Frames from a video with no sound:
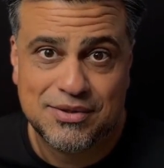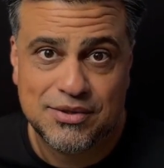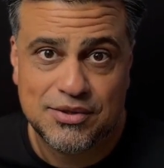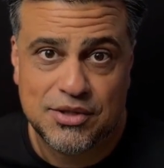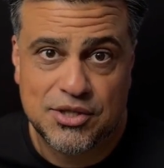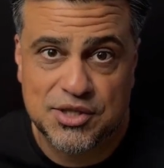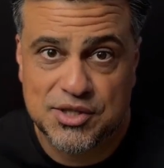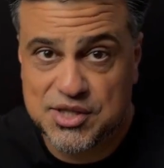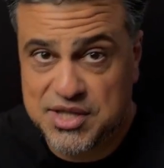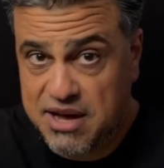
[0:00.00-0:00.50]

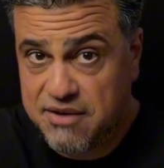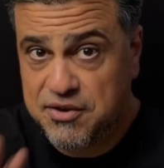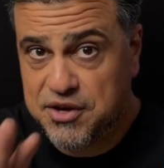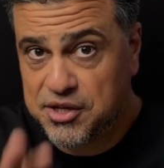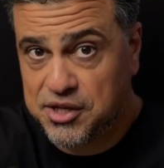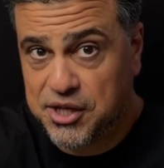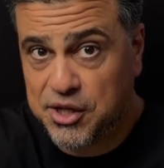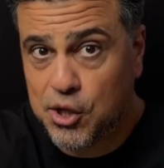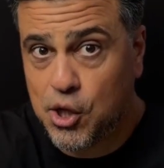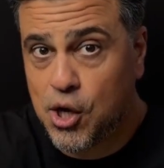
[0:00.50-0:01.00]
There's
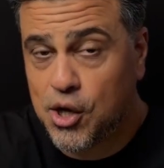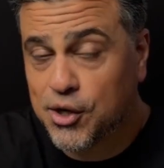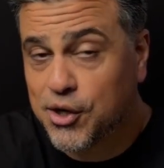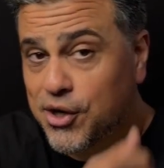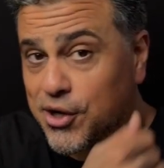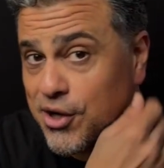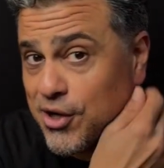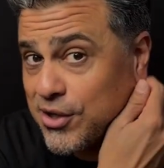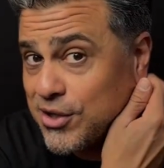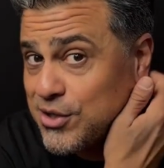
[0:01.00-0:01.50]
definitely
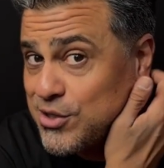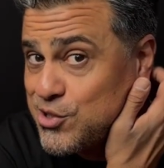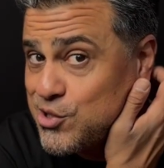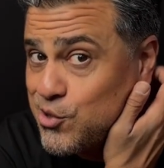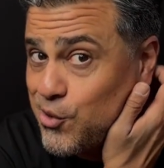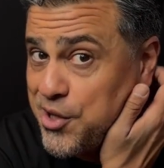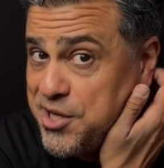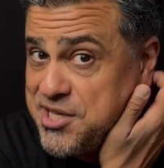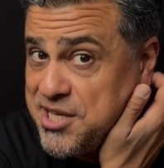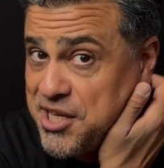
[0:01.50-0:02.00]
longer
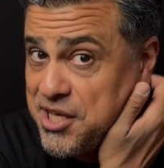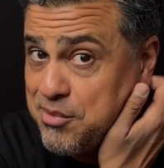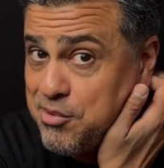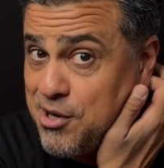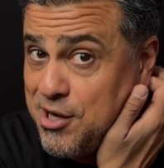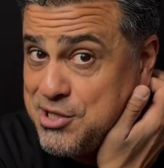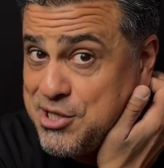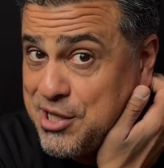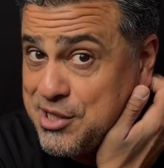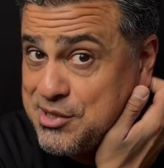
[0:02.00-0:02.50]
storytelling
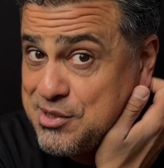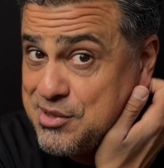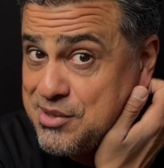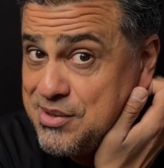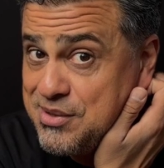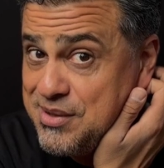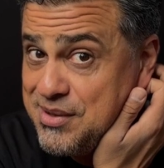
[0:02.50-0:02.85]
projects.